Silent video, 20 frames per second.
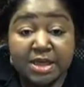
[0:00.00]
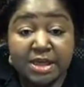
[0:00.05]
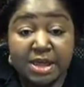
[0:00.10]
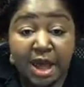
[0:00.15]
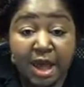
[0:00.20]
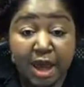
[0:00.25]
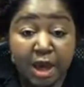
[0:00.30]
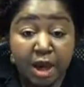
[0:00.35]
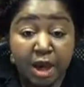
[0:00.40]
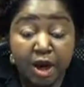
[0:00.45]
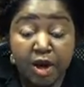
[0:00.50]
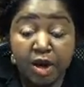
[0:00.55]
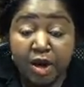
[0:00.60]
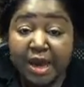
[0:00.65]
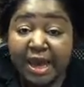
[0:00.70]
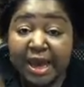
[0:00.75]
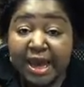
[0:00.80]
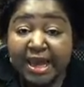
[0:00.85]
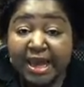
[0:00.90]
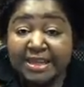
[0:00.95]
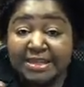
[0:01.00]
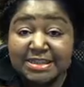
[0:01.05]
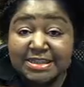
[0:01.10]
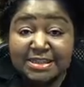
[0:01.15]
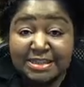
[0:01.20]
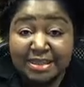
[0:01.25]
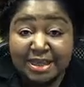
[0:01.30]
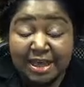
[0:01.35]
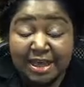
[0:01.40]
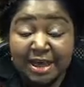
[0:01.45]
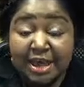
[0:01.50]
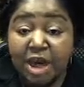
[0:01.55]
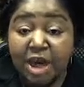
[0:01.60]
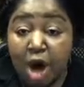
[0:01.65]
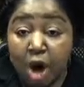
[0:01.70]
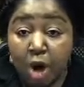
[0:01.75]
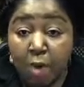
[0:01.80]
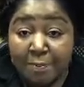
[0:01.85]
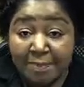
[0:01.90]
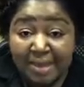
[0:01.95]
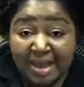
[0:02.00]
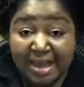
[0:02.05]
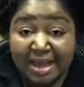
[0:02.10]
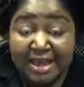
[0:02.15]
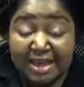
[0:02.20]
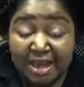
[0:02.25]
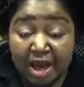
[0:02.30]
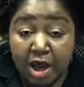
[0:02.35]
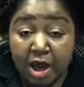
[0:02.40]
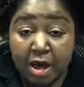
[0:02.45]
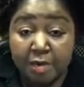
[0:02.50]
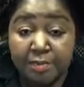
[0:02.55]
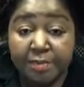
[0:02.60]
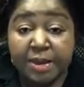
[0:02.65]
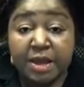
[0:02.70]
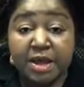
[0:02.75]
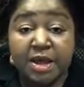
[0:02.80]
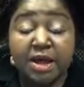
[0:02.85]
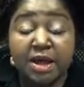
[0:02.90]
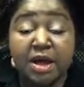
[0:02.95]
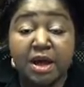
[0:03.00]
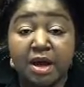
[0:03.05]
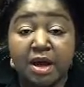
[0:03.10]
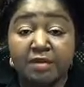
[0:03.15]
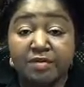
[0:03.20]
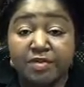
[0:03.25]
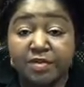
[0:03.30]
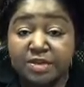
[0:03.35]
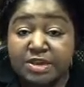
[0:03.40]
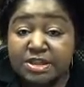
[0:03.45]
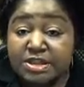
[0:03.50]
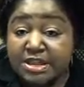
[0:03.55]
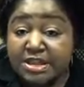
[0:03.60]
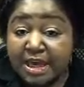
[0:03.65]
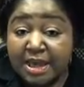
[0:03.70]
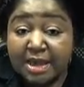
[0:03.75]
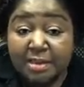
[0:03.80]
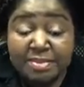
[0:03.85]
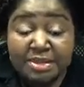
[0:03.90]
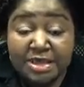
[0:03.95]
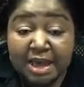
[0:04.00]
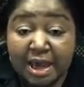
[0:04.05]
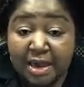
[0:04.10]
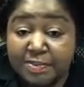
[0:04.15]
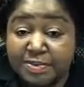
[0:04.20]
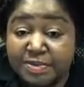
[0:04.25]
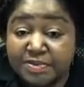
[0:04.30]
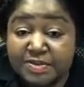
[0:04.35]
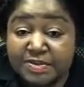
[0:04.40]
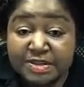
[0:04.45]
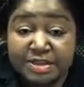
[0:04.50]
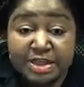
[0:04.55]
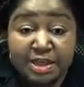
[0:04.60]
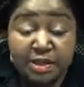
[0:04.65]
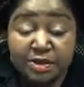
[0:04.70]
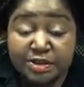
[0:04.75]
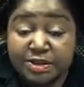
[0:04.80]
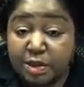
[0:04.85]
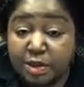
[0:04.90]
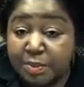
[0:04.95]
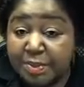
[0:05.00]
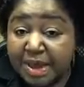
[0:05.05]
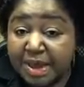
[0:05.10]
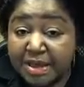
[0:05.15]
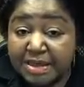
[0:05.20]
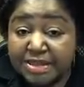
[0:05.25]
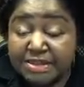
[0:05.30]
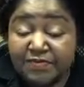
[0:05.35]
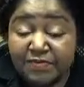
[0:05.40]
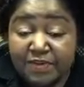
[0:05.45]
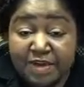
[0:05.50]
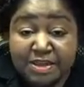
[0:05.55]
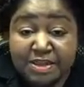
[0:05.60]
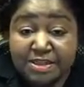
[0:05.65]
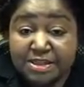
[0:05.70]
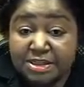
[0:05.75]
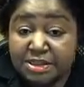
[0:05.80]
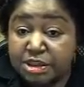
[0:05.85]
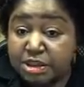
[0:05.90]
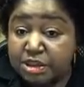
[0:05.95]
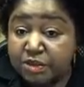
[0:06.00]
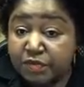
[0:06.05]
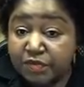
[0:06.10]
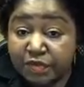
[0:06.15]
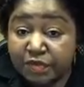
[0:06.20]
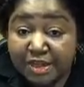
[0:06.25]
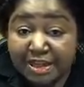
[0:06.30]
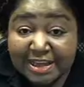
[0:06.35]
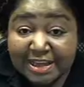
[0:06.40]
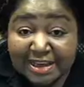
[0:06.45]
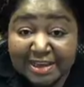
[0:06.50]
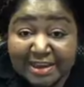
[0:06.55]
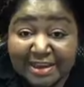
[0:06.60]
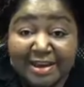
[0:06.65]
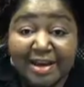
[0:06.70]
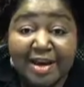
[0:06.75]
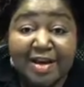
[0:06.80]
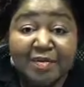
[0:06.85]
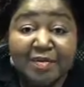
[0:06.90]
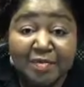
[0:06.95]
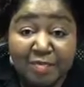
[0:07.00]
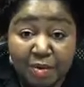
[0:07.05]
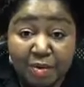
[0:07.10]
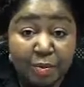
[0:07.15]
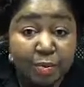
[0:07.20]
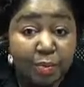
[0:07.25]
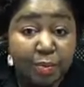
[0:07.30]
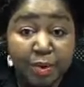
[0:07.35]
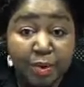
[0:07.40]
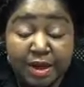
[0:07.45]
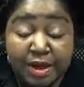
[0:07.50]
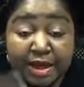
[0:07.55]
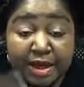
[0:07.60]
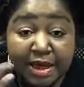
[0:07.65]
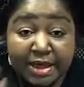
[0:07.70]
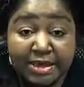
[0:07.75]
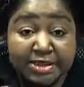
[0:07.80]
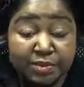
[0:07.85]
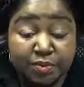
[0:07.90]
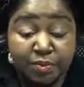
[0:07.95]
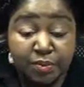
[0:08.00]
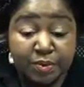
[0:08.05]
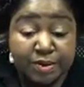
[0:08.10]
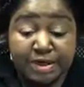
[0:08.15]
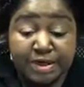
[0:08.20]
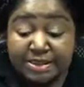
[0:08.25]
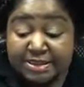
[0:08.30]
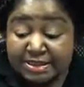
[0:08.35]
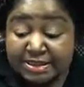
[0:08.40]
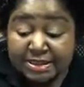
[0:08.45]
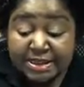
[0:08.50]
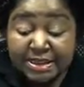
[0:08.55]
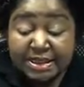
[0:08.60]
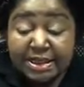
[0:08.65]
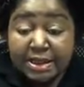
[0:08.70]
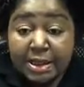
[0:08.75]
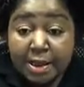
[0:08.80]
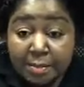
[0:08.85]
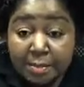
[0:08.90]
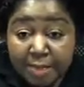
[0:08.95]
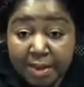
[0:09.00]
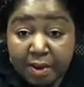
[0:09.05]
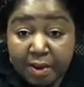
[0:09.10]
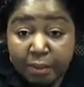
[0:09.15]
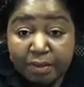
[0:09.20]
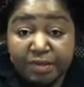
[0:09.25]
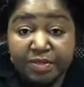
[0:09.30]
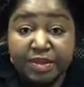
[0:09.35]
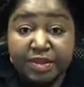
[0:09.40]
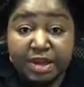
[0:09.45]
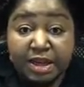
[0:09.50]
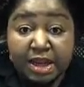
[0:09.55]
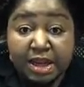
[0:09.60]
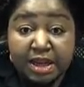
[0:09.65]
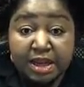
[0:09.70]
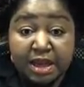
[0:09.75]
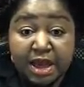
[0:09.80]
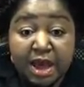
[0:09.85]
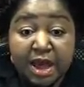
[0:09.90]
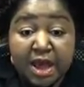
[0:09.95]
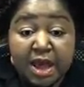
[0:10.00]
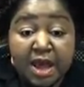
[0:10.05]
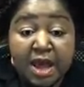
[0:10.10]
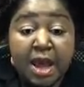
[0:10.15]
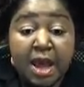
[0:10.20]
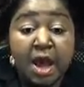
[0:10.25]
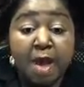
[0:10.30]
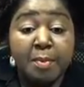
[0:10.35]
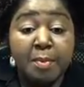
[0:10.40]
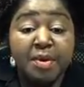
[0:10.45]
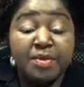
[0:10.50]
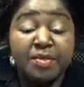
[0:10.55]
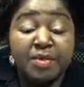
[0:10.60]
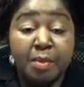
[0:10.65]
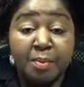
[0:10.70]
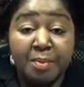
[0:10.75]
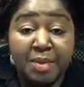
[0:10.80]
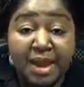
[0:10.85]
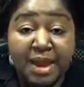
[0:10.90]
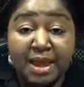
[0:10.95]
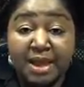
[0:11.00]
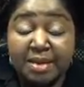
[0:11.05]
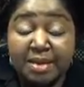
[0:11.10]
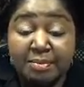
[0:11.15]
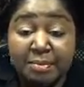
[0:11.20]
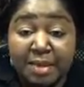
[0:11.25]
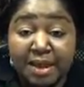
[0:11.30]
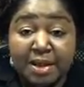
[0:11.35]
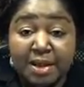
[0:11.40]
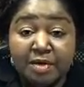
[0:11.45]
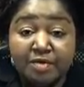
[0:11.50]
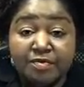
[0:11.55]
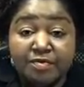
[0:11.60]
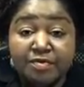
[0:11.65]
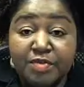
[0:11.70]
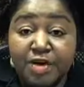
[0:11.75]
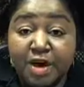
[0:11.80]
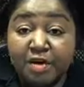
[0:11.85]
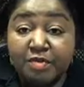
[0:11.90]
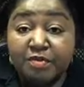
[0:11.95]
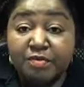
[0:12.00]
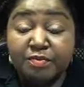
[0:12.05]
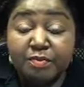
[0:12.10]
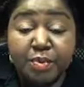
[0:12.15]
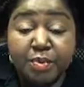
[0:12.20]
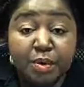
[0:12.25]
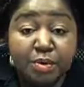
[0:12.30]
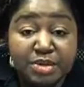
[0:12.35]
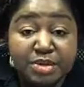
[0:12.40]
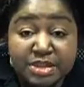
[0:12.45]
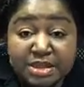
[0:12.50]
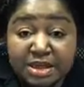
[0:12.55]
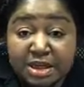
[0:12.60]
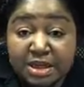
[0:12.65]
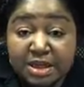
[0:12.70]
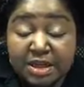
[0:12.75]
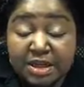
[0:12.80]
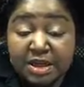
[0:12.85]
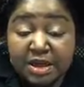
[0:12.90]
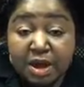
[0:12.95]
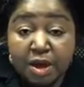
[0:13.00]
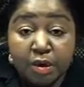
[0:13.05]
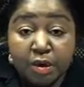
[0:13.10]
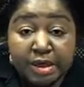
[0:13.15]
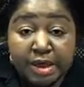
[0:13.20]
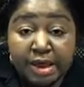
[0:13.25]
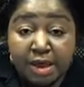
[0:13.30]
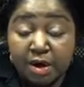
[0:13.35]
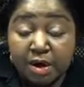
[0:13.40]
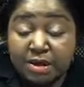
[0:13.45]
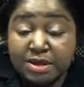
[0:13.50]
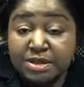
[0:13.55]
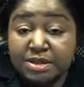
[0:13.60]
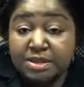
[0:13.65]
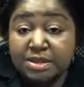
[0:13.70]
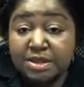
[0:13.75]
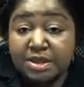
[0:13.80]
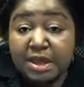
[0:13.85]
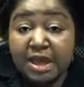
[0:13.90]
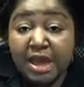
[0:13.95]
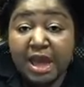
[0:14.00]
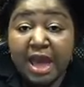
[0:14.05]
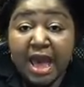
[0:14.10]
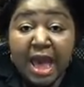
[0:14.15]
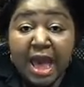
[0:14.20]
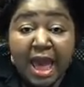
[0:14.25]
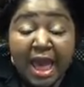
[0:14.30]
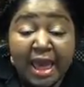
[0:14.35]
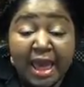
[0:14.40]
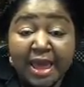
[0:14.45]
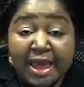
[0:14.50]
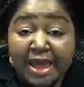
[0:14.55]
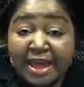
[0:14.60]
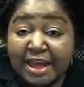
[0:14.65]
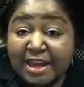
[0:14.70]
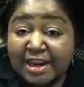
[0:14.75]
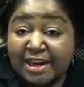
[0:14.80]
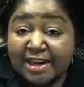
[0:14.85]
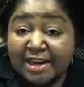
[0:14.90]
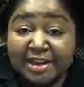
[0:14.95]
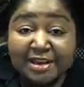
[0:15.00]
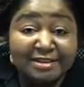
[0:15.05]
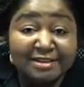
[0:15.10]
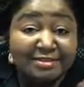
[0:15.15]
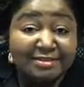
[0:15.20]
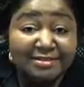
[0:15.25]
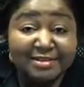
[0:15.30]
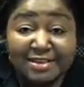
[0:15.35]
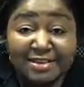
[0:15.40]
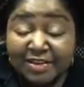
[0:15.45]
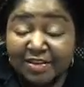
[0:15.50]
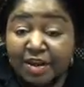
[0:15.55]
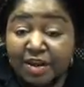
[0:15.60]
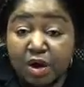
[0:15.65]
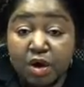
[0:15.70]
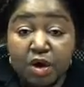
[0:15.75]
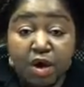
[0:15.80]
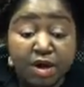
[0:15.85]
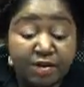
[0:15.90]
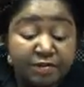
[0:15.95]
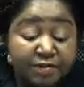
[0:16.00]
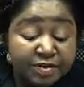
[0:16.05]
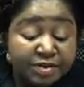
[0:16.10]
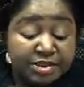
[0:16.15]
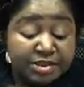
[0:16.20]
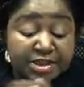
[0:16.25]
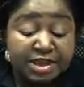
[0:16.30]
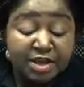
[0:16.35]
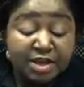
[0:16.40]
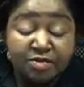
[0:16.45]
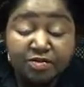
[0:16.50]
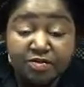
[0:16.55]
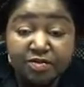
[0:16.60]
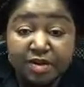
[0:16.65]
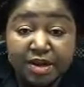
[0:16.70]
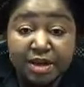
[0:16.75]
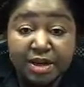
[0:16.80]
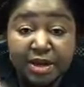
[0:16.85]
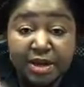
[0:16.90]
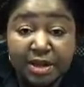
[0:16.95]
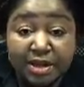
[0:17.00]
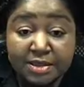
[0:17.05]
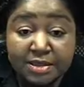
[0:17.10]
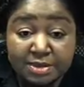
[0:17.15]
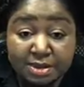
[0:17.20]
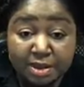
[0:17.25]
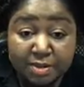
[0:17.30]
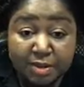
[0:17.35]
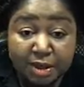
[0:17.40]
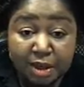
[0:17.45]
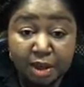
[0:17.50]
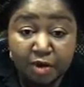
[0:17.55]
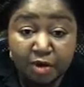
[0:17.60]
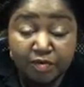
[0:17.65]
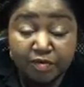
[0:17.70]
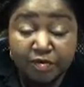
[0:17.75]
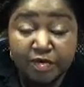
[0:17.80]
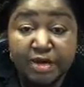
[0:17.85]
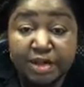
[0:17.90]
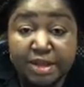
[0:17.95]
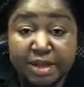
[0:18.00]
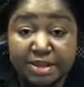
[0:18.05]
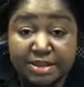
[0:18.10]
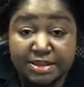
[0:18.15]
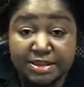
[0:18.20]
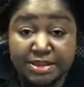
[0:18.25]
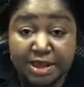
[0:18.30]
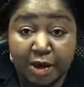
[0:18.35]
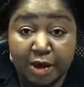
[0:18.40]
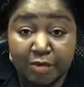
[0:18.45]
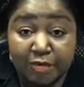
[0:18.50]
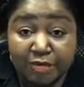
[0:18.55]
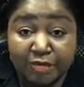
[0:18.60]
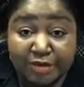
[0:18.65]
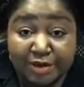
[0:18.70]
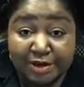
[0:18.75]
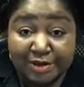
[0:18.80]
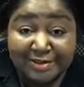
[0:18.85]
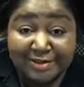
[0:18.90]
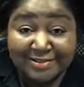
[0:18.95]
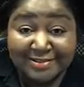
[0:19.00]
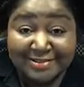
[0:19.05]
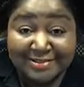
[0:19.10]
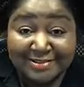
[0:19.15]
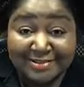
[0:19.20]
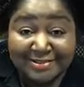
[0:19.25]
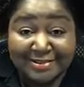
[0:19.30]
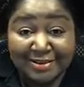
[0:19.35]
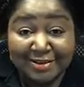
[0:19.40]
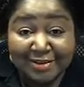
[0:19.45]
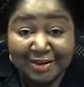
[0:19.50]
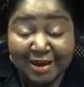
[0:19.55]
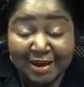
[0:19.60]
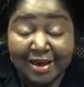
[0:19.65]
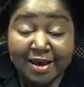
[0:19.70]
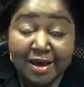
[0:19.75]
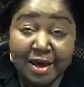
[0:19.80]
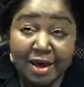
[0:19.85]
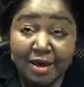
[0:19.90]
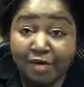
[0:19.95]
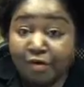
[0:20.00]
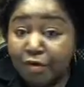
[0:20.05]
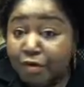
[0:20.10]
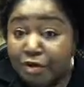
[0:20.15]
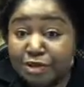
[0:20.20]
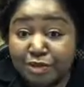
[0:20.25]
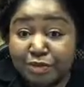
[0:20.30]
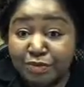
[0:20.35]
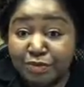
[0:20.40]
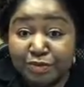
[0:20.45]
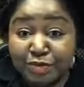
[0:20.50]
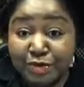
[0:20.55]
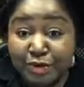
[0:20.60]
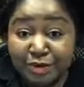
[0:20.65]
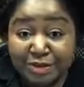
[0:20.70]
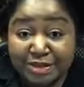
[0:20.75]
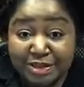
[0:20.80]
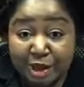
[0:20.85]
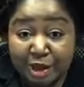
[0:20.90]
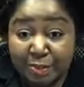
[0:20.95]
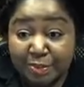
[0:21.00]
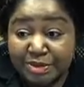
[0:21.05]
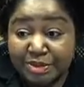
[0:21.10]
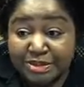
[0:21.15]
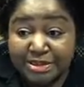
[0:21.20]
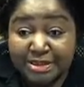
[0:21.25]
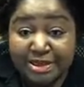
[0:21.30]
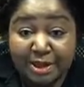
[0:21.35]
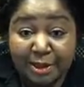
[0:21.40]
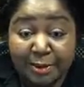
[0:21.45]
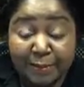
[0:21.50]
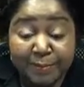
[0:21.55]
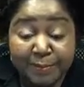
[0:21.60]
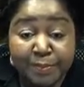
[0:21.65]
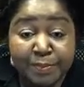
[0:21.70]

Hair and skin are made up of the same types of cells. They're manifested differently when as we see them with the naked eye, but they're made made of of protein called keratin, and they're if it's skin friendly, it's going to be hair friendly and scalp friendly. Okay? And of course, as we know, scalp is skin.